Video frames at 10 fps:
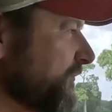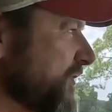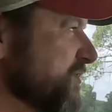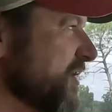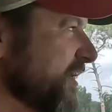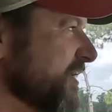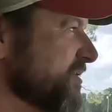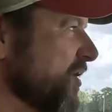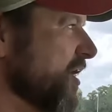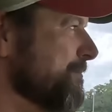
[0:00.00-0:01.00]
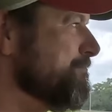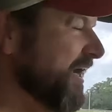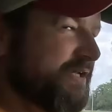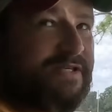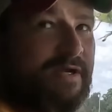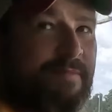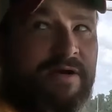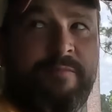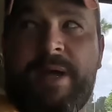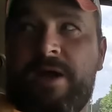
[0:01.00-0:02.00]
feels like it's got an amazing
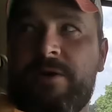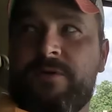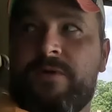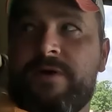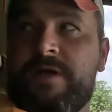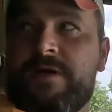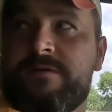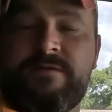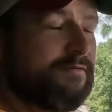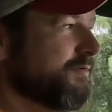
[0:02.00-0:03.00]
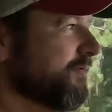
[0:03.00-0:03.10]
amount of power right now. It's,